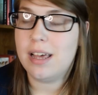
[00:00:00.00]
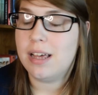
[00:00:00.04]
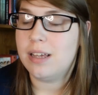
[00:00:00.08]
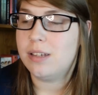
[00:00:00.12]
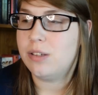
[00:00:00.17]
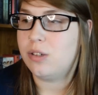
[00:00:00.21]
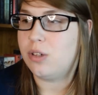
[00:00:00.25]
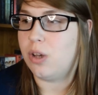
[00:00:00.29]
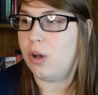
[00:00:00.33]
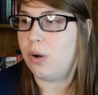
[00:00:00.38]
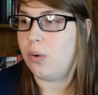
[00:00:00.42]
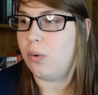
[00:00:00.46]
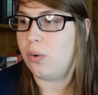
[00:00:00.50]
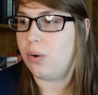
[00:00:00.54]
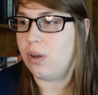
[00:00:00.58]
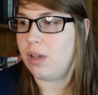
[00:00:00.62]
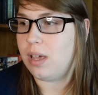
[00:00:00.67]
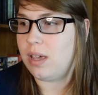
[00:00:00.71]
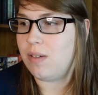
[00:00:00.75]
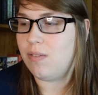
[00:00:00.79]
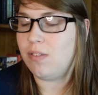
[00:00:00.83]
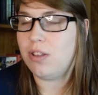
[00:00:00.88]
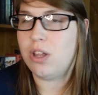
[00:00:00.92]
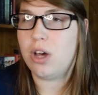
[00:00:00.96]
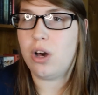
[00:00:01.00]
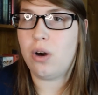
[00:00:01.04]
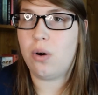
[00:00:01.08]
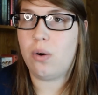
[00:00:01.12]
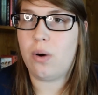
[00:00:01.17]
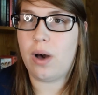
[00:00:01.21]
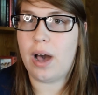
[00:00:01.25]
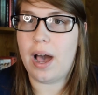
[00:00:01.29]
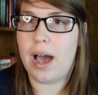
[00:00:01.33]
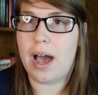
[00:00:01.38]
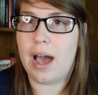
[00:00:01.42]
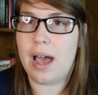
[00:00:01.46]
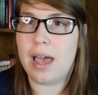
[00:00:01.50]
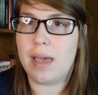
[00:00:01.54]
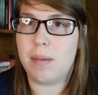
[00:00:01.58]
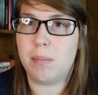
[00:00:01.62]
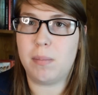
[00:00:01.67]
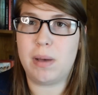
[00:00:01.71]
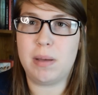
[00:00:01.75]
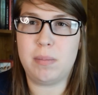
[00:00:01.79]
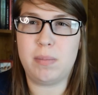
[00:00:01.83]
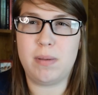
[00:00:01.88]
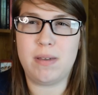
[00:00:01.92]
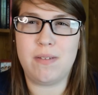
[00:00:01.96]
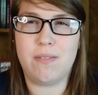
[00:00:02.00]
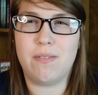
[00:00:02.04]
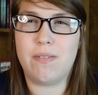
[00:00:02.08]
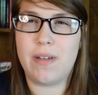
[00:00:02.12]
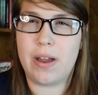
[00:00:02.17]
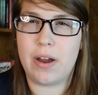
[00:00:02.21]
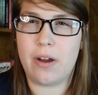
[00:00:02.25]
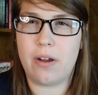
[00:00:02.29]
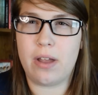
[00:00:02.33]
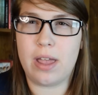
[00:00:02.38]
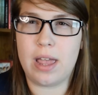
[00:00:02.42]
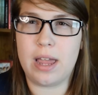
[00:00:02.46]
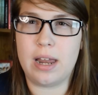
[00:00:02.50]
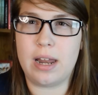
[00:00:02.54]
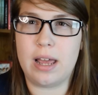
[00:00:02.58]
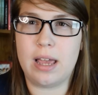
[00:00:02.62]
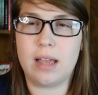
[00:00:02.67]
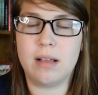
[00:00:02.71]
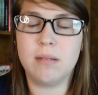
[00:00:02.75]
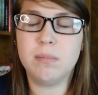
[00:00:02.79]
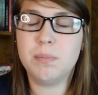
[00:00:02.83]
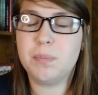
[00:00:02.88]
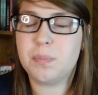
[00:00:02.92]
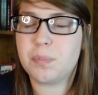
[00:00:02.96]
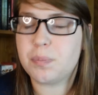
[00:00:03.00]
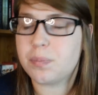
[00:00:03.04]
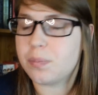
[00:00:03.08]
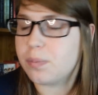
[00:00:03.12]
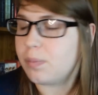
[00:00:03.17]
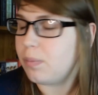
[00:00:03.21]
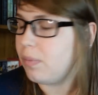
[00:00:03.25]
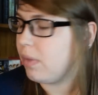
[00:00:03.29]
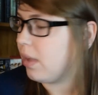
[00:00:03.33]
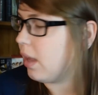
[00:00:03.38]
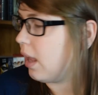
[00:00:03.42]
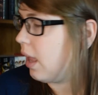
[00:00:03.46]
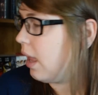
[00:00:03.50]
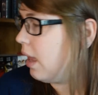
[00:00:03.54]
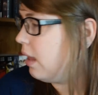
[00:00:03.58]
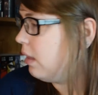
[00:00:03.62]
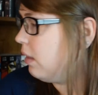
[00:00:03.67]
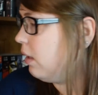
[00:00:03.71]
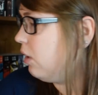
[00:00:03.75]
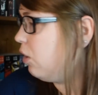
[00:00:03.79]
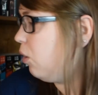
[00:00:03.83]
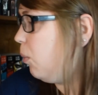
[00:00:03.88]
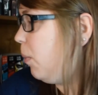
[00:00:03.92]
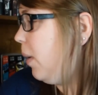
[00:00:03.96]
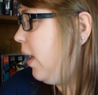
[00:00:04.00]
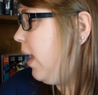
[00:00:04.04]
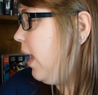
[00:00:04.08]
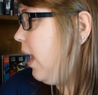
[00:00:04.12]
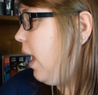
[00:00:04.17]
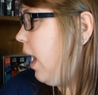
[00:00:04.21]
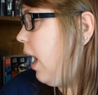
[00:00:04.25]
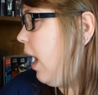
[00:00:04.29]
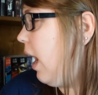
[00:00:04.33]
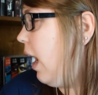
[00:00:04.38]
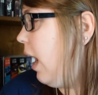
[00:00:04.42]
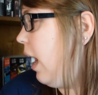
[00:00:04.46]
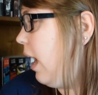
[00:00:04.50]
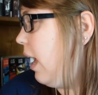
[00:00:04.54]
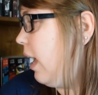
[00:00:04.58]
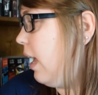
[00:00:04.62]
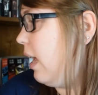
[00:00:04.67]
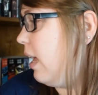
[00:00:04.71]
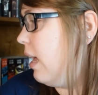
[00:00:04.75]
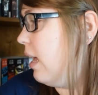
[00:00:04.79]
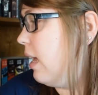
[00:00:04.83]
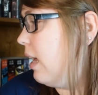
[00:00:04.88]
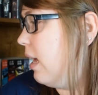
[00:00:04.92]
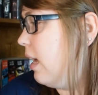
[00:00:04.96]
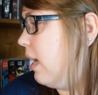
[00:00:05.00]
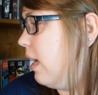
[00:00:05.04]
So even though I might be variating a little bit, I